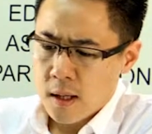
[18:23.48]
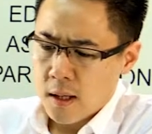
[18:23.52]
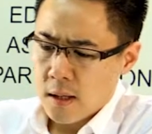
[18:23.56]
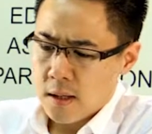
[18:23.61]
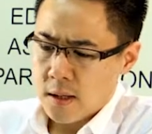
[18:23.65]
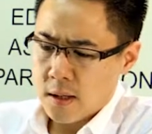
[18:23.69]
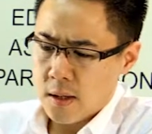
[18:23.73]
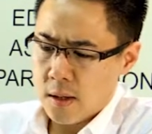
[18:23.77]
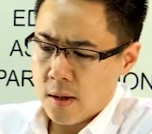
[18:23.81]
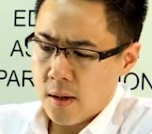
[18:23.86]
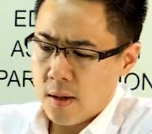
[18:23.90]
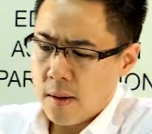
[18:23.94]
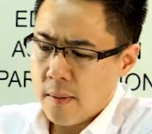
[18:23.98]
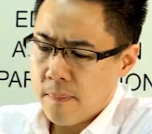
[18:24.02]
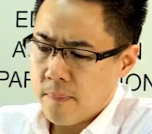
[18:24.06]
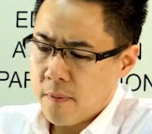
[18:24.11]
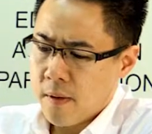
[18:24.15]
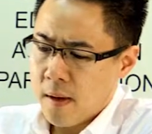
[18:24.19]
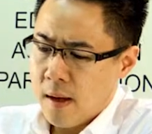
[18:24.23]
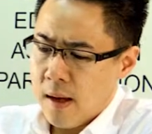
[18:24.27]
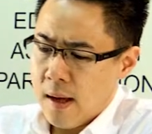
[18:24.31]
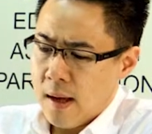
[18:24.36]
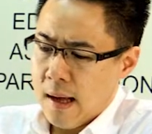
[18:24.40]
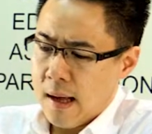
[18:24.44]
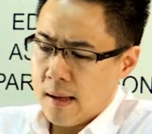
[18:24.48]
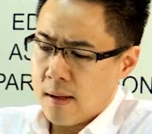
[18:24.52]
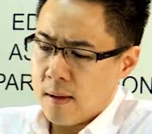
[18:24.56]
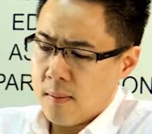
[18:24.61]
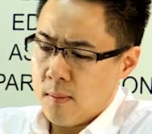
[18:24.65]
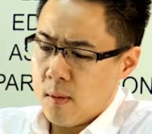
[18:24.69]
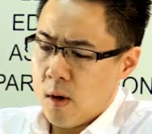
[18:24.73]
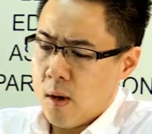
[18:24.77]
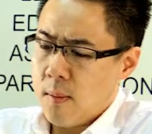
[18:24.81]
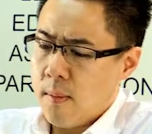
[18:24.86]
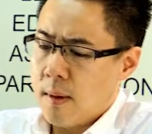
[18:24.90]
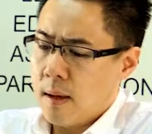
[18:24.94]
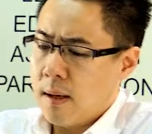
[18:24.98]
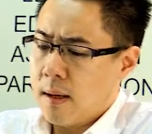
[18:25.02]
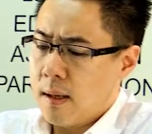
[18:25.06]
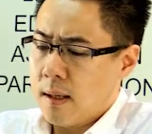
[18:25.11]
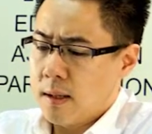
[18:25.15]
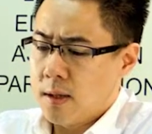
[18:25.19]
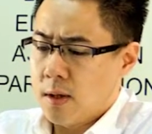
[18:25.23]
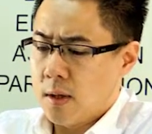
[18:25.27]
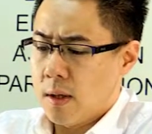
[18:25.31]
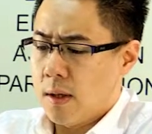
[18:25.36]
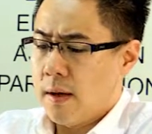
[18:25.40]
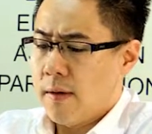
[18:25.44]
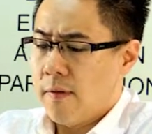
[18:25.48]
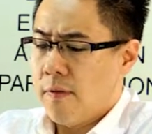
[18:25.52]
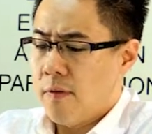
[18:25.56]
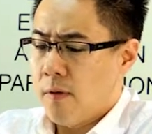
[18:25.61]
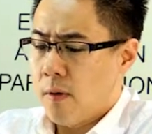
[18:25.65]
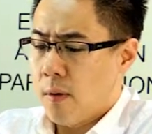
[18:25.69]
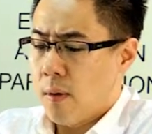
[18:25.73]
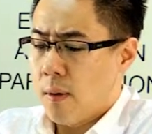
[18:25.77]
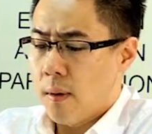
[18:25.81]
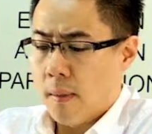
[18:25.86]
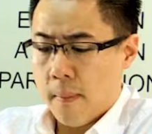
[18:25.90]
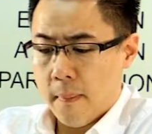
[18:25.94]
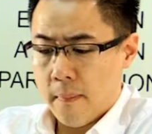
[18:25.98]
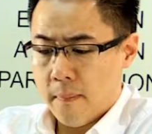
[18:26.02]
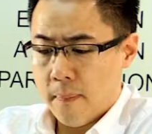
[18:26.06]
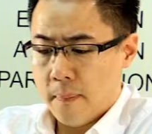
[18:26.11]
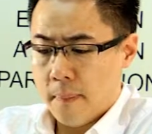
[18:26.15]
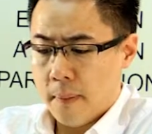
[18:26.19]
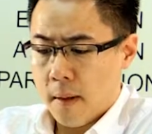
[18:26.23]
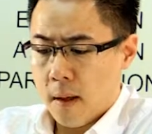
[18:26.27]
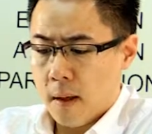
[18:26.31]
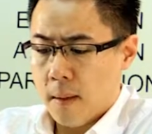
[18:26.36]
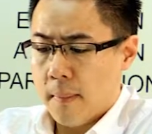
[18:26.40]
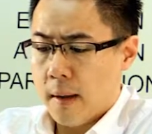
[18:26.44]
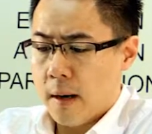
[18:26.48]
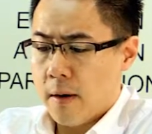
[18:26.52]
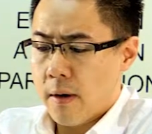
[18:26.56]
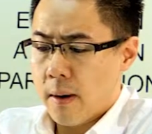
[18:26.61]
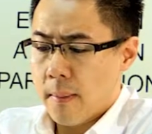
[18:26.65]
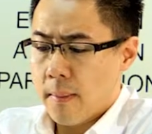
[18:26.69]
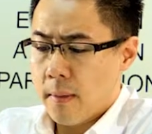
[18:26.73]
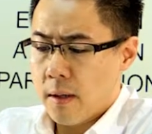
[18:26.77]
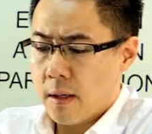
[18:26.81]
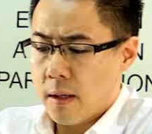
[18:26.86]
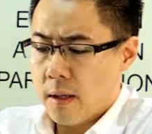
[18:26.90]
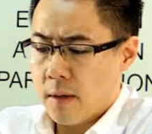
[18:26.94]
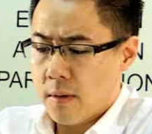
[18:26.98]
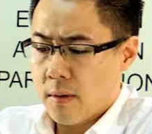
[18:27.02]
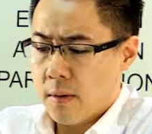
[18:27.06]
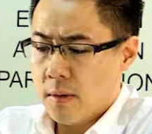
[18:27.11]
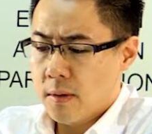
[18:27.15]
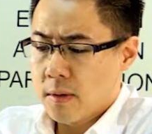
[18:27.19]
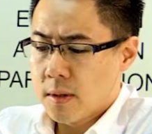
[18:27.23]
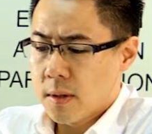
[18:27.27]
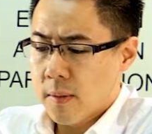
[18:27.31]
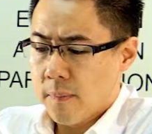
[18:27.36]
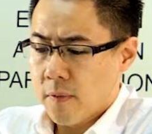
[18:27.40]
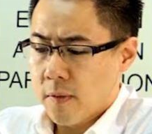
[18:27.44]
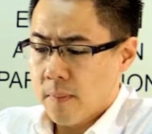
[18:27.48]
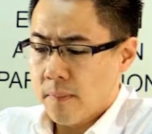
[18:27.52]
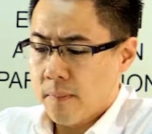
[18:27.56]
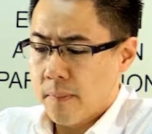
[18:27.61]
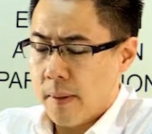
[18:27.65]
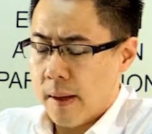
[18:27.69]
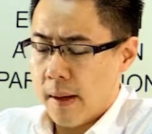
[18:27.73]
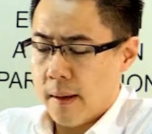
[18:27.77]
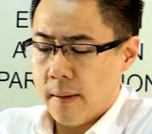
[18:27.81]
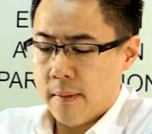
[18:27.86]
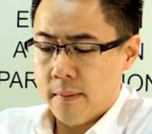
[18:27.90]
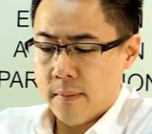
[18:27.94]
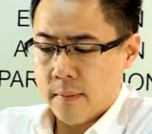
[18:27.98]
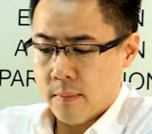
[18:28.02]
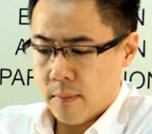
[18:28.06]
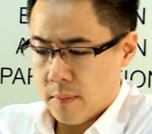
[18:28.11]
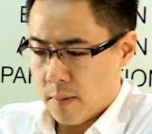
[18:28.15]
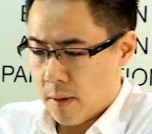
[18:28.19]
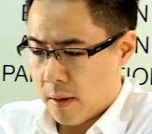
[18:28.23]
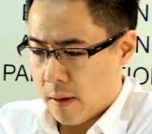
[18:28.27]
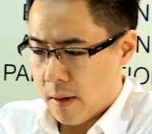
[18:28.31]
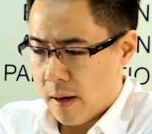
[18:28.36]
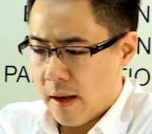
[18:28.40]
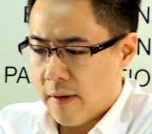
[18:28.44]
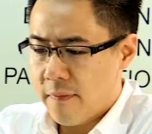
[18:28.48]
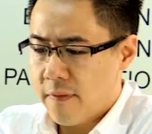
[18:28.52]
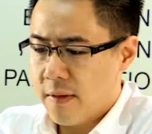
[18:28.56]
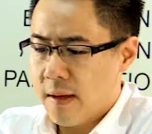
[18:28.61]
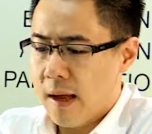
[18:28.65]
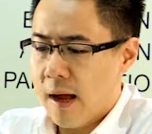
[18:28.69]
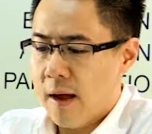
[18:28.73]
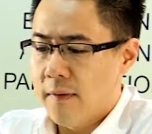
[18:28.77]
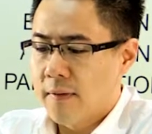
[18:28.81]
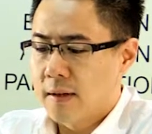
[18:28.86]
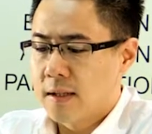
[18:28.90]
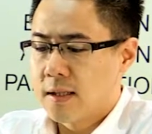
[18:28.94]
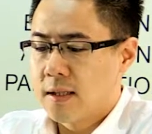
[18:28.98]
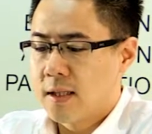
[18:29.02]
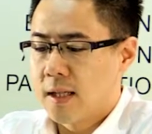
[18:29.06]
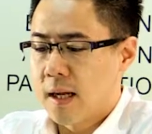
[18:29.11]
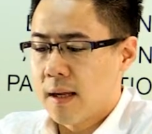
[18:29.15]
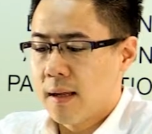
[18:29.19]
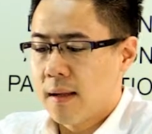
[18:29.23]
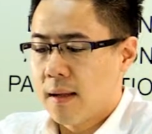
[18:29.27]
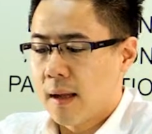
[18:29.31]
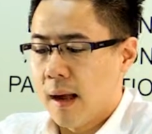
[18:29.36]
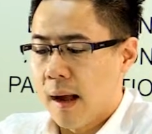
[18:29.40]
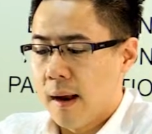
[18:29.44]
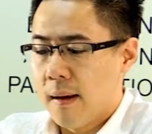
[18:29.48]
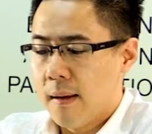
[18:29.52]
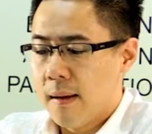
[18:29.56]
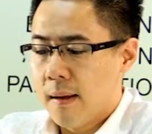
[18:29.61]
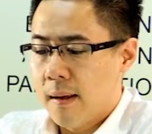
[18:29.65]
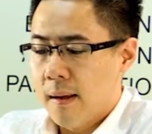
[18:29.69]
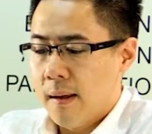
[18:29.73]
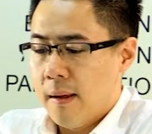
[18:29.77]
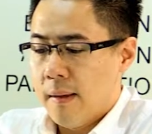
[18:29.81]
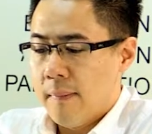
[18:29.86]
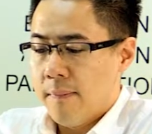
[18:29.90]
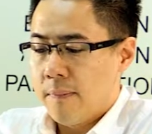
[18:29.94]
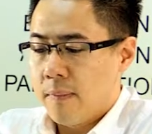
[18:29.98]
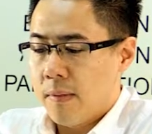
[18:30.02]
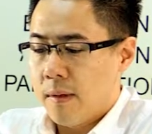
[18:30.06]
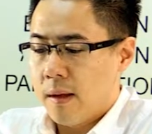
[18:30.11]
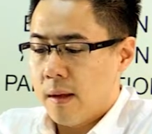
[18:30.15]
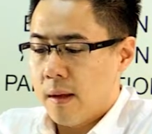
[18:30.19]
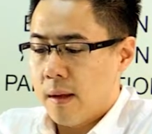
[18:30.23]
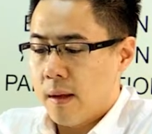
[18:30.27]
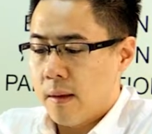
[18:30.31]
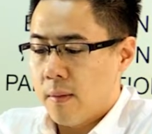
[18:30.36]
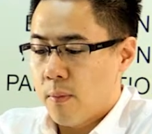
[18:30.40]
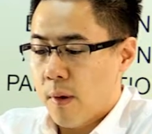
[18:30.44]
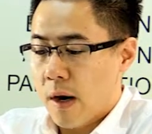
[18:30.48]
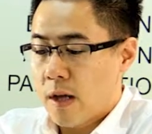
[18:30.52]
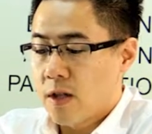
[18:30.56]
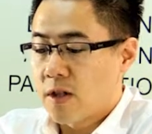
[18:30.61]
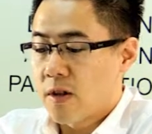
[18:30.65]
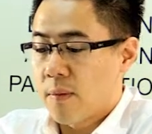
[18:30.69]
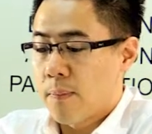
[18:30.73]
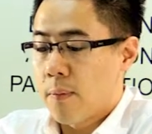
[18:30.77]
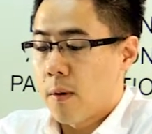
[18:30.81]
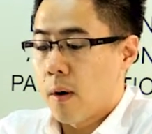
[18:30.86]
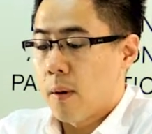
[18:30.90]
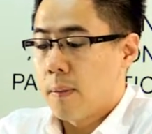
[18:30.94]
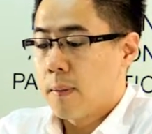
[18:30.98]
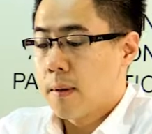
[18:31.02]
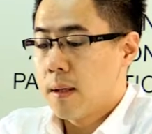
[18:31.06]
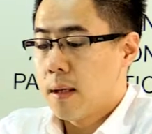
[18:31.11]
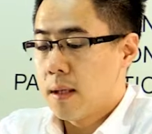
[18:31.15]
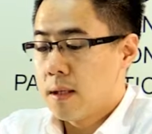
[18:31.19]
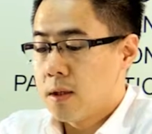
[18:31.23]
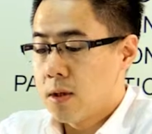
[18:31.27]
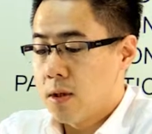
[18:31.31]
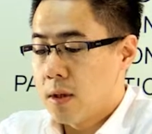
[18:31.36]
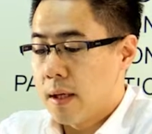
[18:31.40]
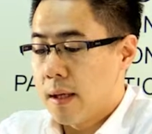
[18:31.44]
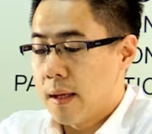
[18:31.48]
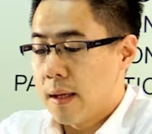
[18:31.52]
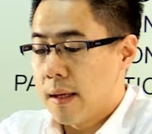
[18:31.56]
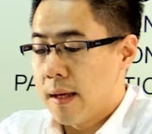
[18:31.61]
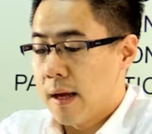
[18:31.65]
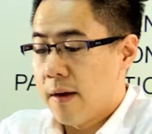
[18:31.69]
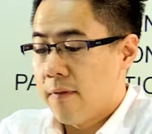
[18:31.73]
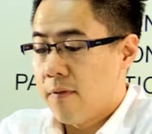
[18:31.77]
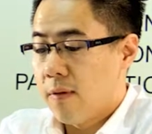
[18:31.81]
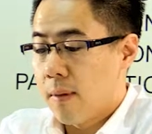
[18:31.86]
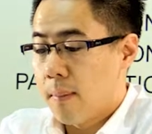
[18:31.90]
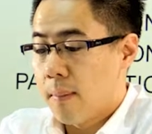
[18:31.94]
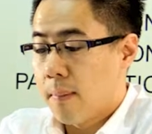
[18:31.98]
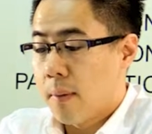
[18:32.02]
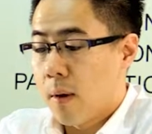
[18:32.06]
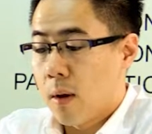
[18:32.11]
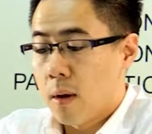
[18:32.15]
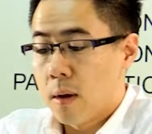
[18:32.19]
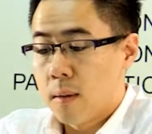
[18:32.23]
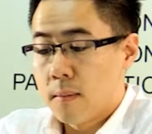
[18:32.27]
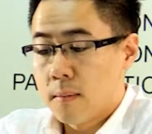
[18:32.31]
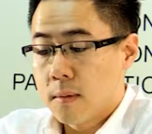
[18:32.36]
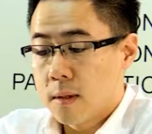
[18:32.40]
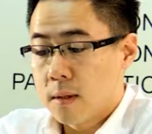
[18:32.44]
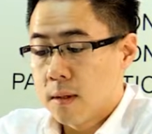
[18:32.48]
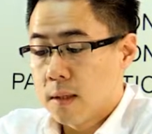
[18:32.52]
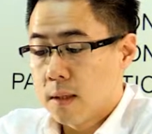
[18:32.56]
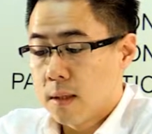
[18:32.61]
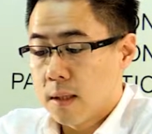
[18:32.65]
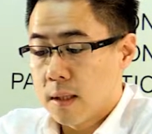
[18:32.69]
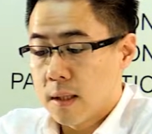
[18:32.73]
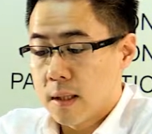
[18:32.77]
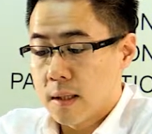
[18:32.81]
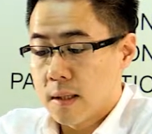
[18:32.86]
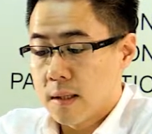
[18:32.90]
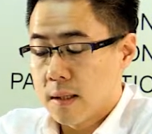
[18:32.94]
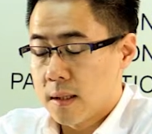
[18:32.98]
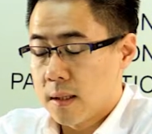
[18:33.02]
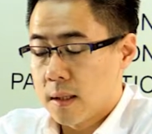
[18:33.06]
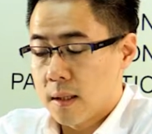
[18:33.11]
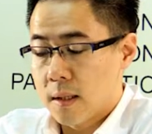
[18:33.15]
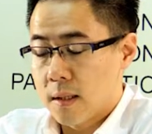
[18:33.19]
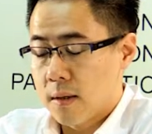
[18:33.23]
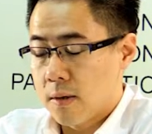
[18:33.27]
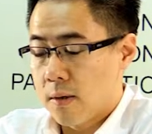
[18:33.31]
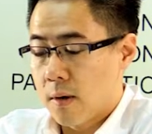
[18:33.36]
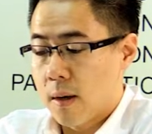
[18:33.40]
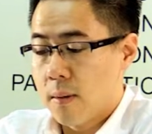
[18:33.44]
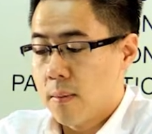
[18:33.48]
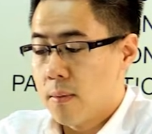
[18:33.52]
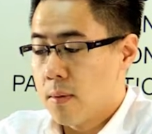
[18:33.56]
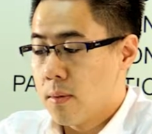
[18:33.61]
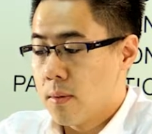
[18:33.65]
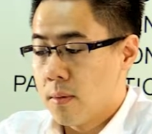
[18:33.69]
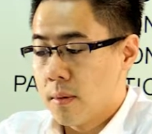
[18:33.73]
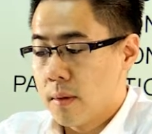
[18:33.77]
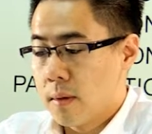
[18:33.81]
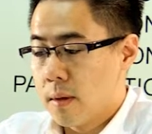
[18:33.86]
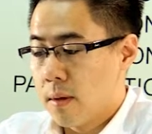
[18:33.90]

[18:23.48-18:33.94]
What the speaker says: So at the moment, it's only for polymeric materials, but even having said that, the range of properties you can get from polymers, it's incredible.